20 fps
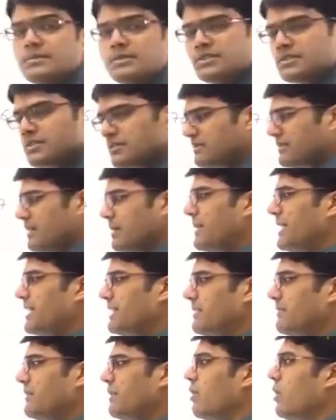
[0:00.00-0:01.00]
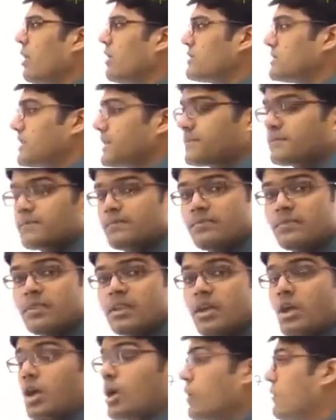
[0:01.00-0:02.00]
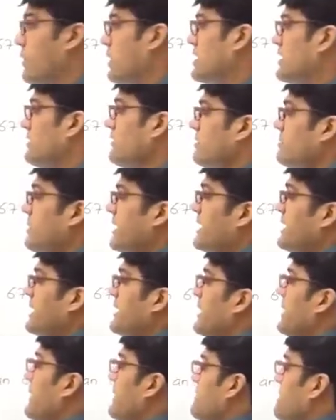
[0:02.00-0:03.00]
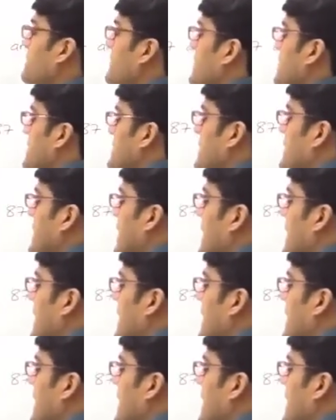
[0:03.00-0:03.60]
positions, remaining thing we will observe. What will we bring here? See,